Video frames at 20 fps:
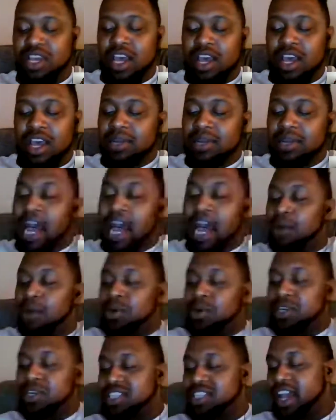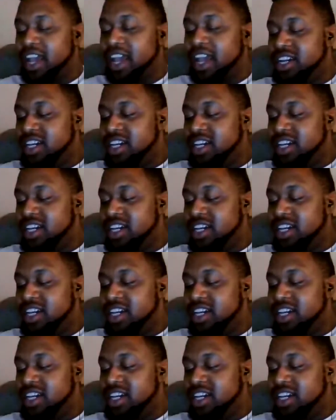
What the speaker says: But now I want to say,